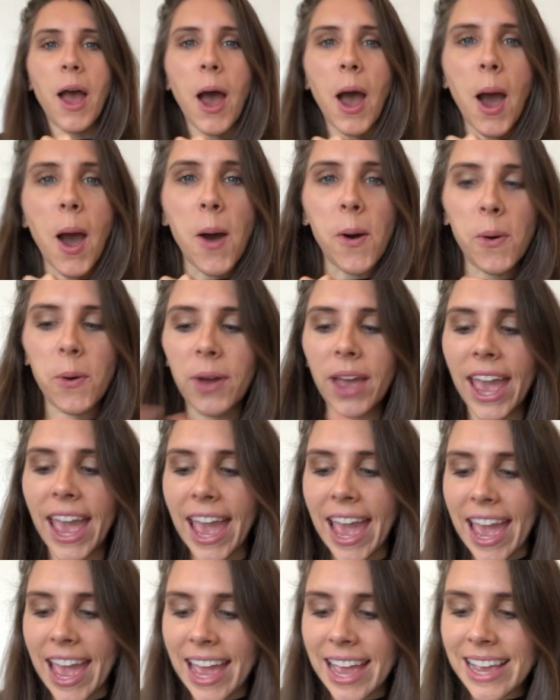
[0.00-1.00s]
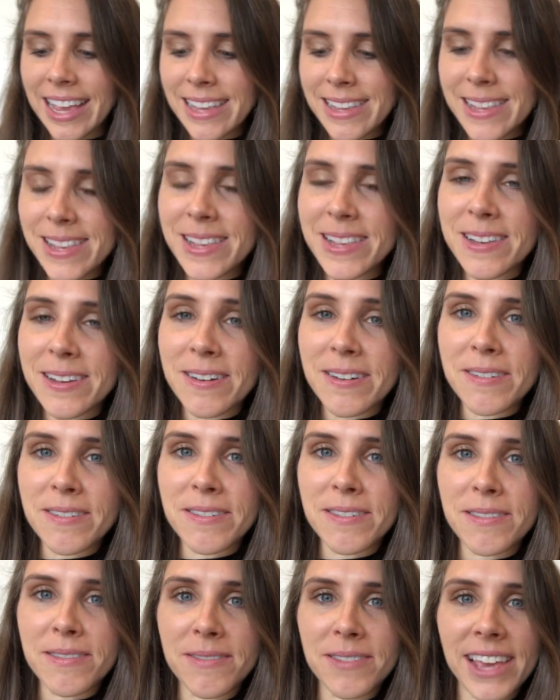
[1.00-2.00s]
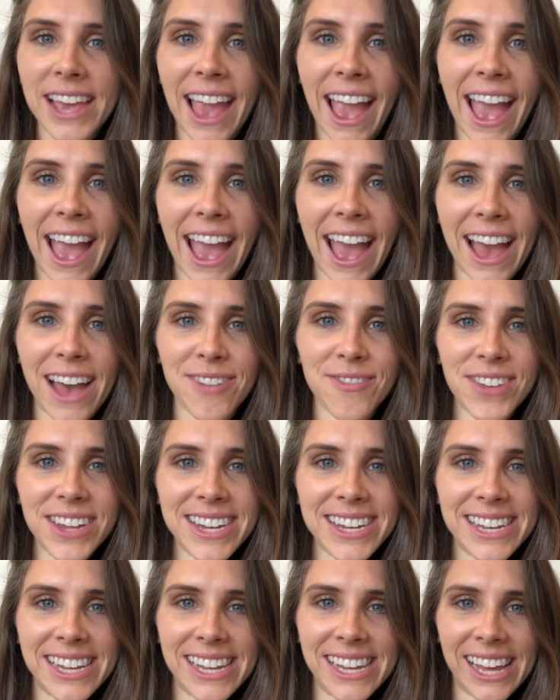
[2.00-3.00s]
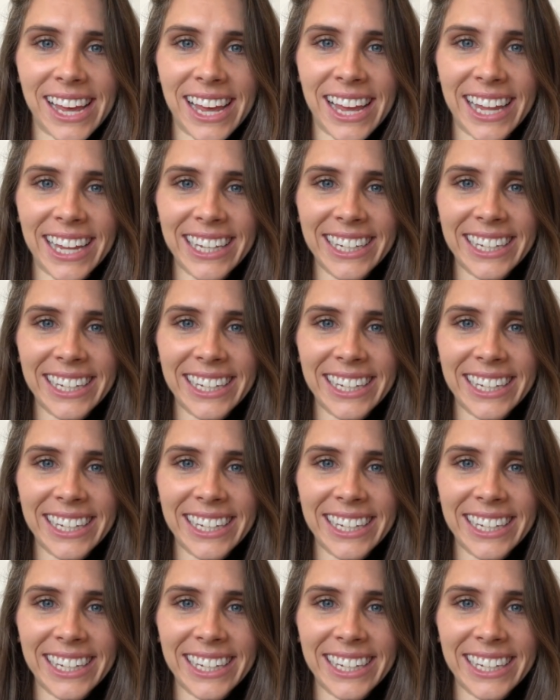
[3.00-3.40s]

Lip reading: Okay, so we have it done.